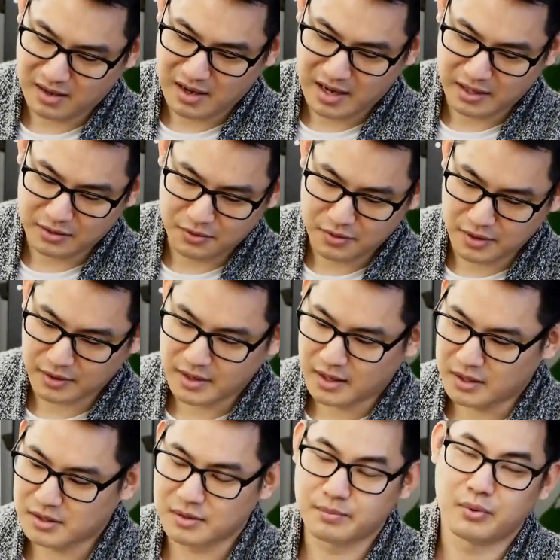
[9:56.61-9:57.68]
I do think that
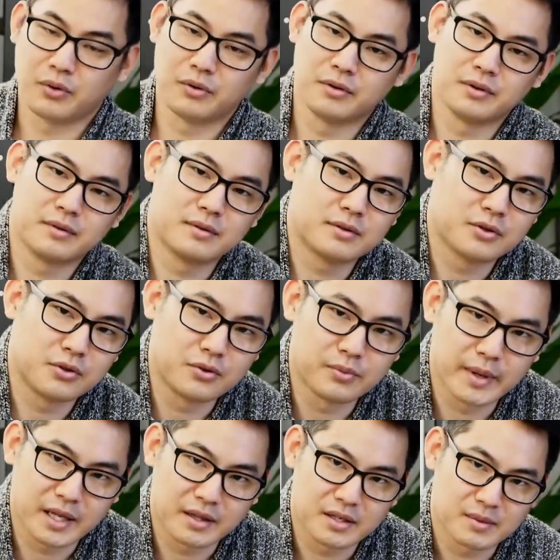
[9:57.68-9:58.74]
it's important to
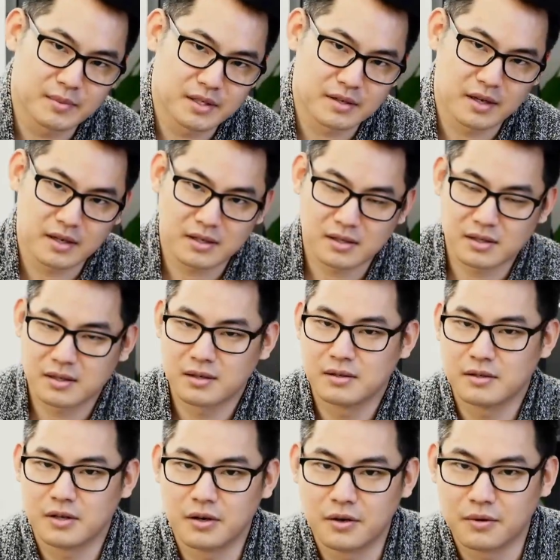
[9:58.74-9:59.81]
make these mistakes.
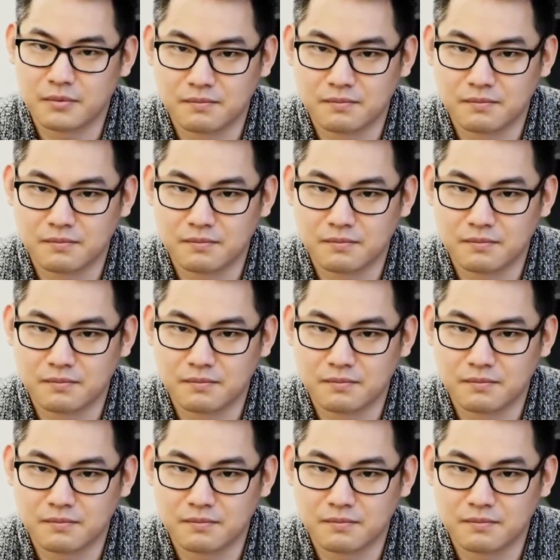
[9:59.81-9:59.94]
So